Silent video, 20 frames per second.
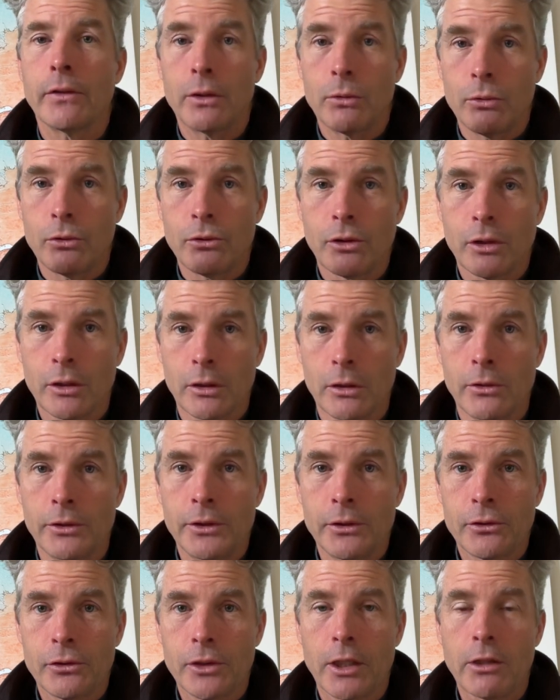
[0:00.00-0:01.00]
And it was the
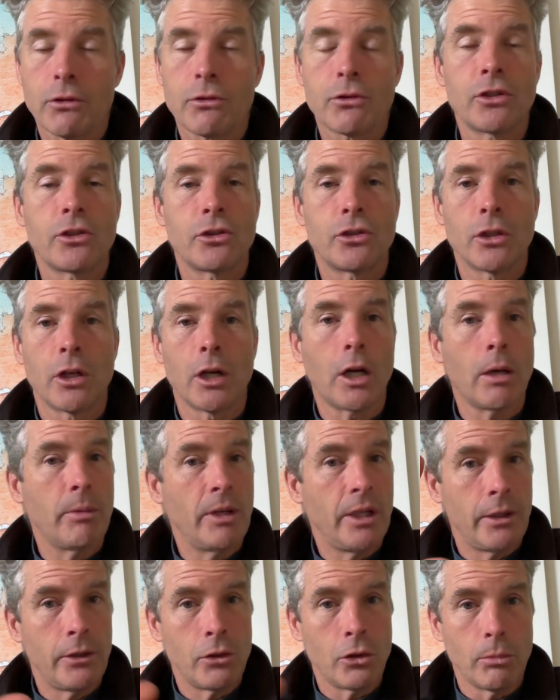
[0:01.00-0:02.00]
colonial secretary's job
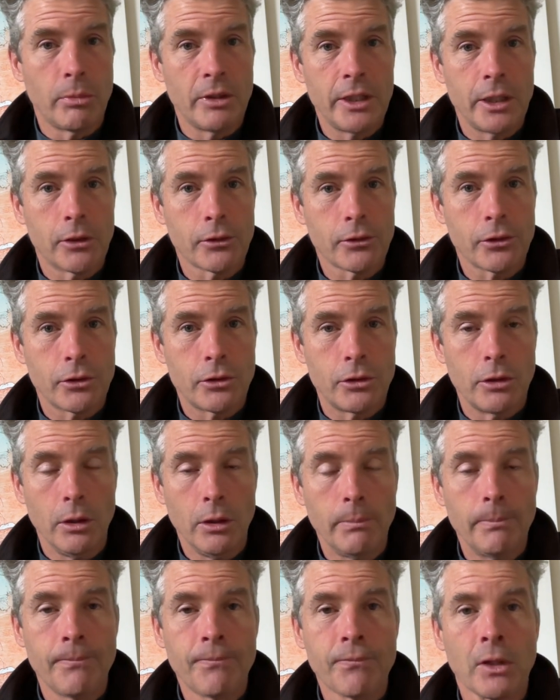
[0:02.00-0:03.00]
and nobody else's
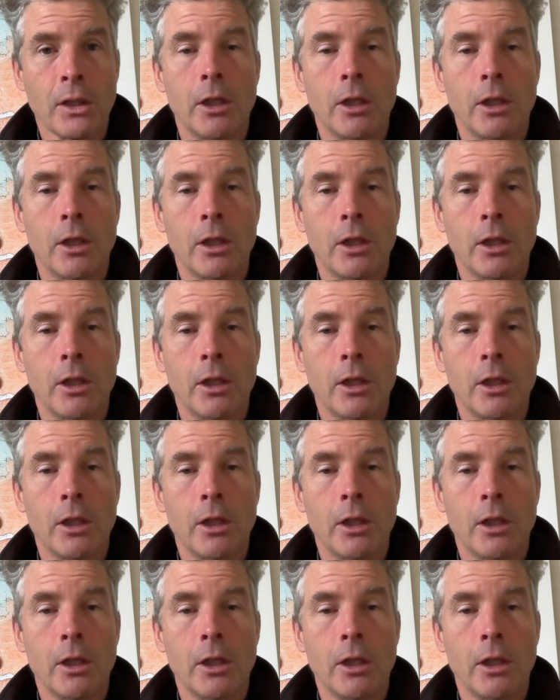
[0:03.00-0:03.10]
job